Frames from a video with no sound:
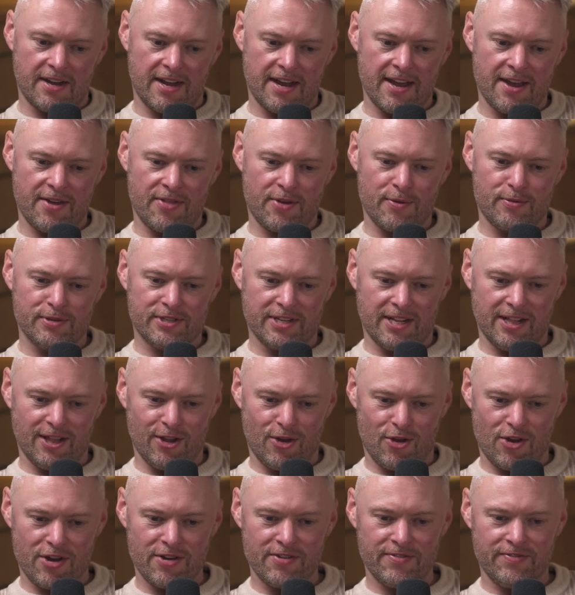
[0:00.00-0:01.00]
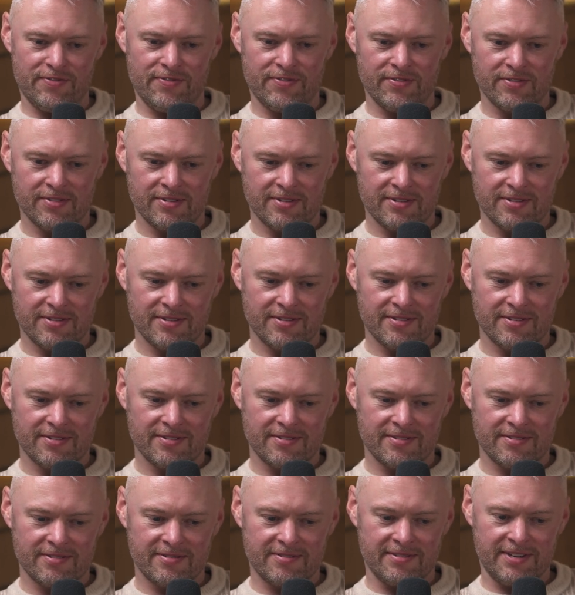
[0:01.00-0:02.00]
there was a lot of
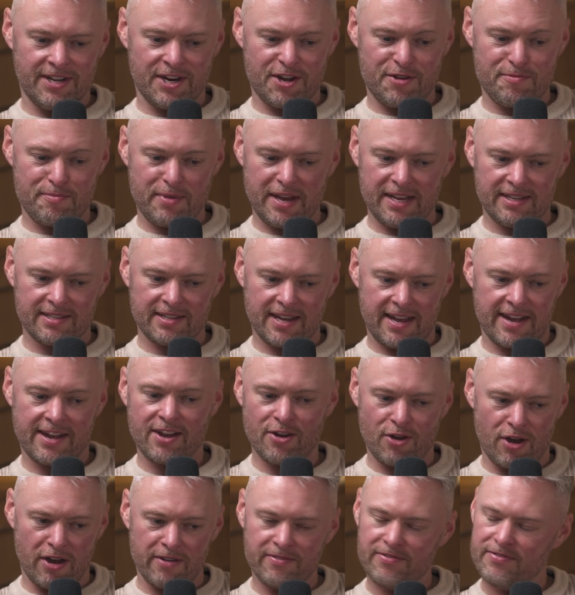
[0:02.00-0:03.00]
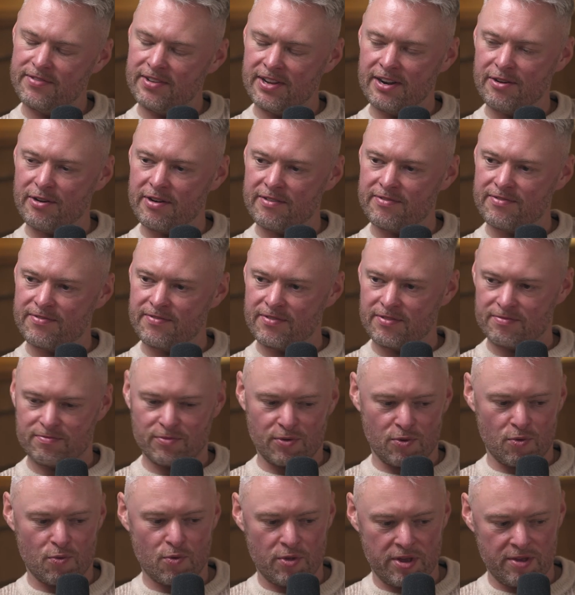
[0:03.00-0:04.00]
me saying,
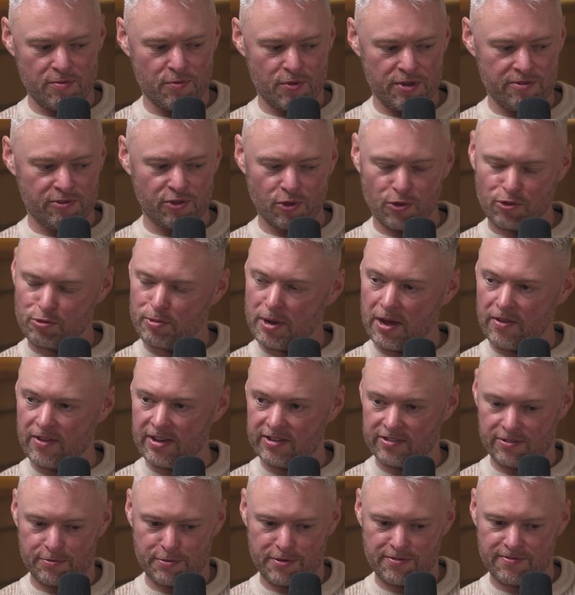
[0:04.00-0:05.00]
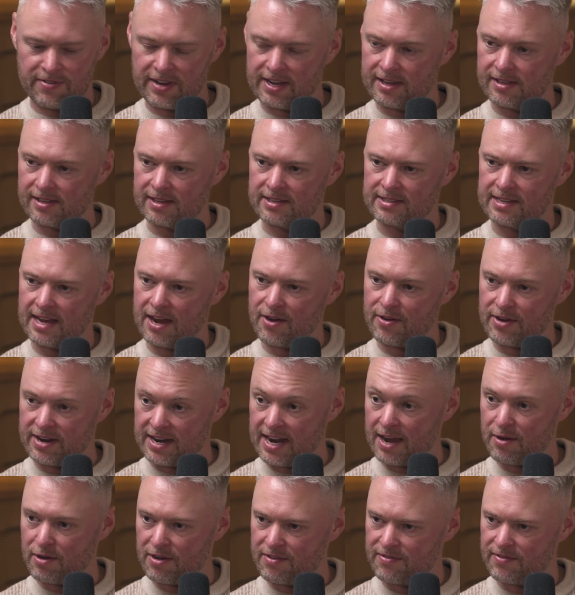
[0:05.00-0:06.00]
we've talked about this and we figured this out, and
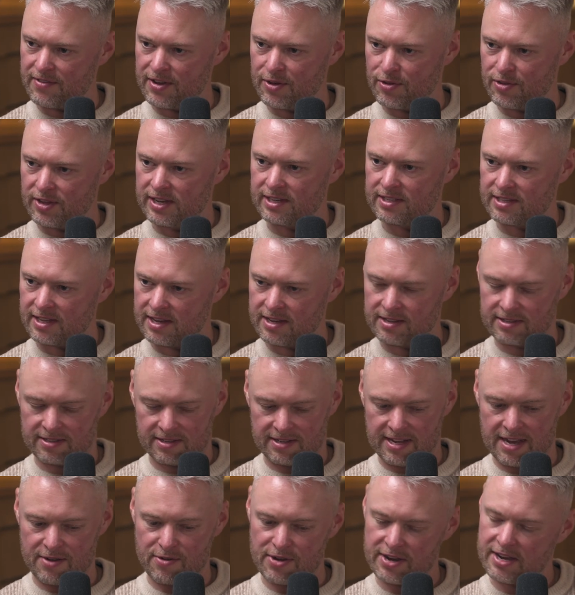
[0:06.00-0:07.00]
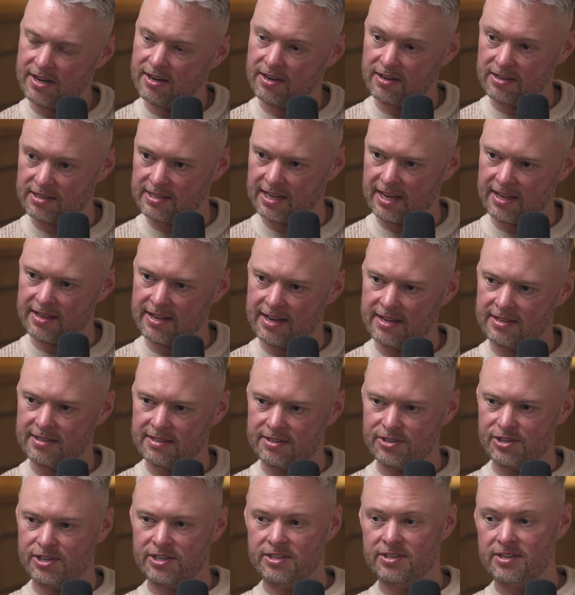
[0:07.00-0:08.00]
now I feel these things and now I can understand this,
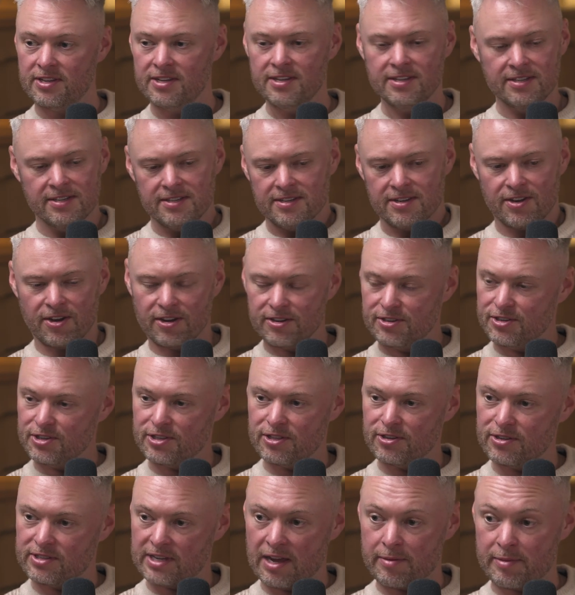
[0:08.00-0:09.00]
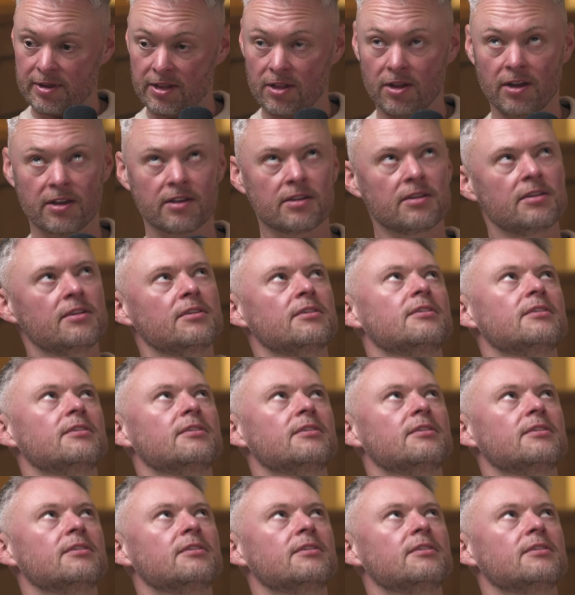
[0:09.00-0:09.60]
and she kind of just looks at me like,